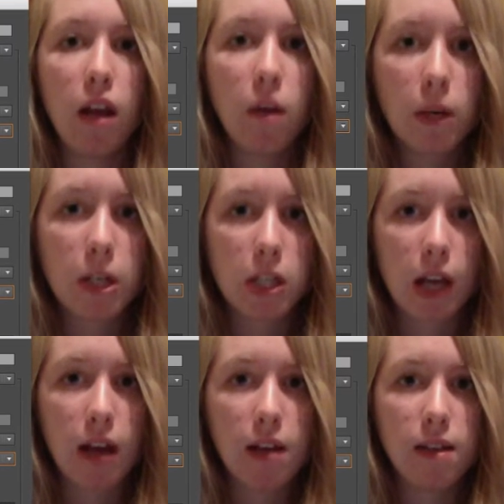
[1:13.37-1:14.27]
which
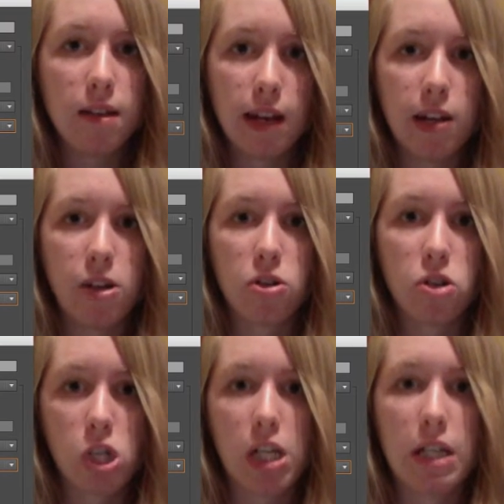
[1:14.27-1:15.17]
that is a standard
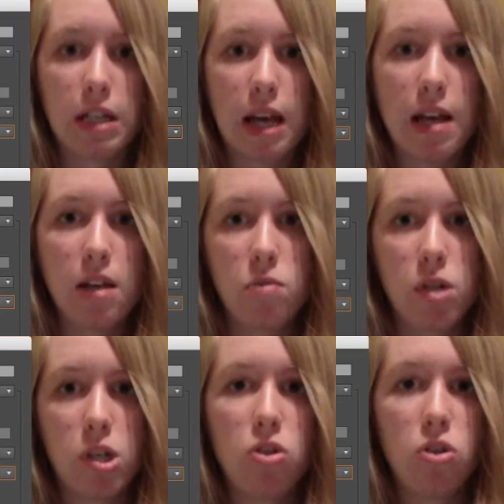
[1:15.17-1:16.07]
screen size, which
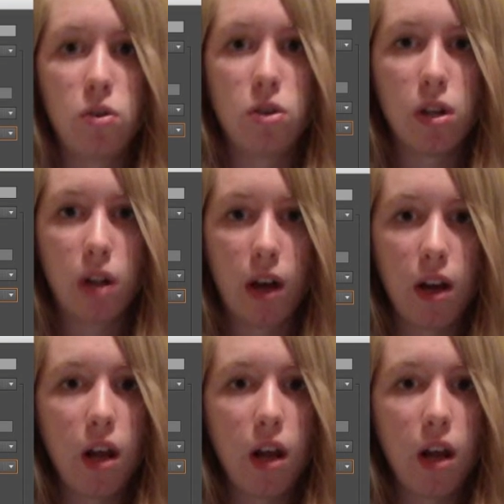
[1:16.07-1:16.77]
is used a lot.